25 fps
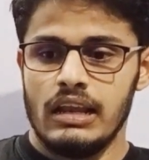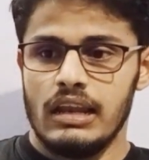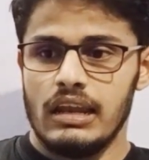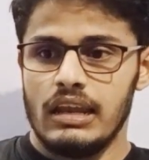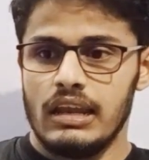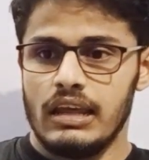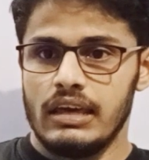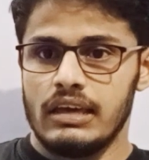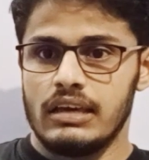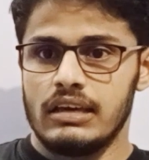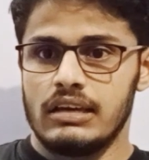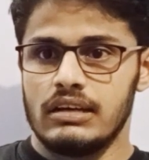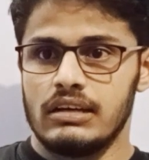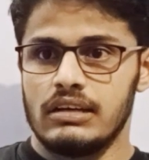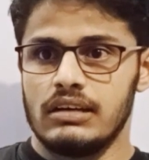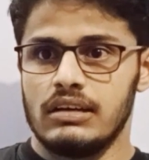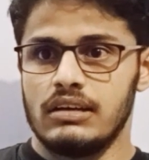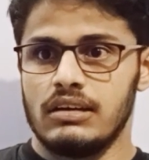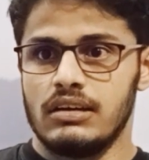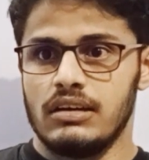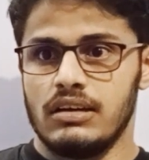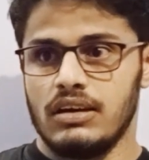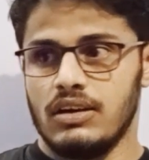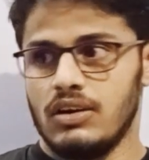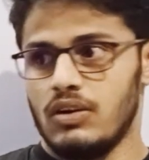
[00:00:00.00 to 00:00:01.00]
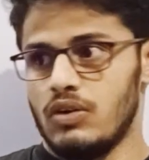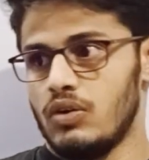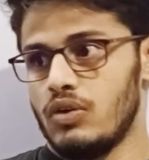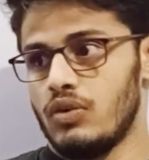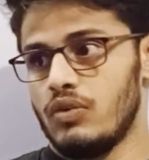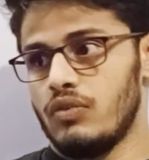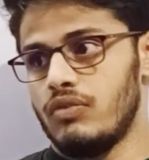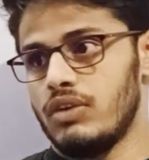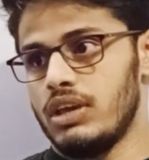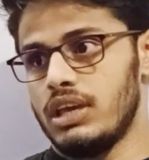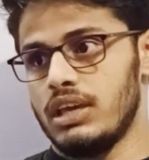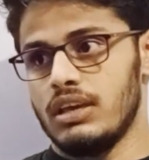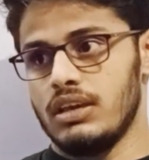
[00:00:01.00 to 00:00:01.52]
like
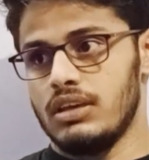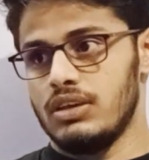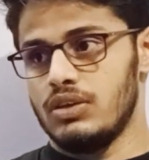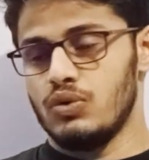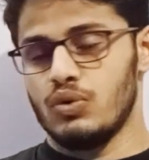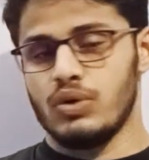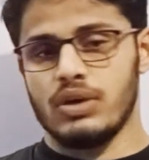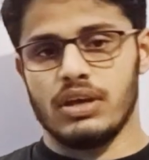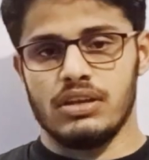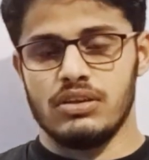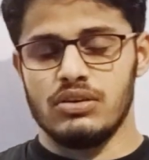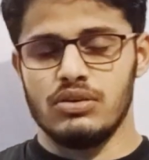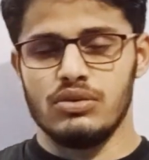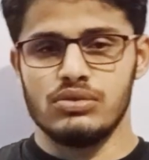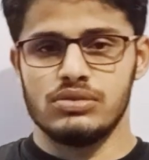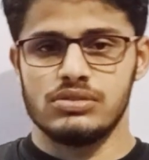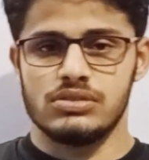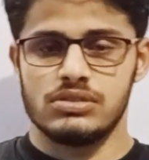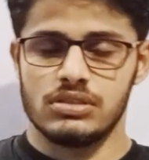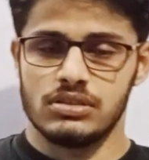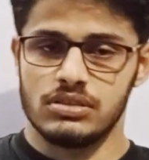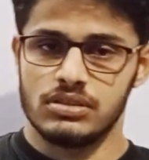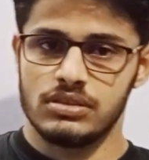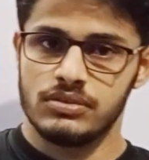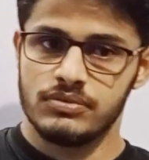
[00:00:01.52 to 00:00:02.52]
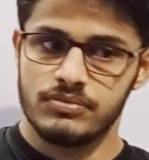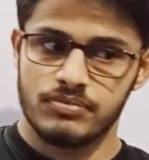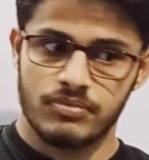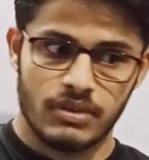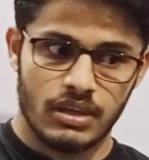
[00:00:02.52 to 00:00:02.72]
you can use a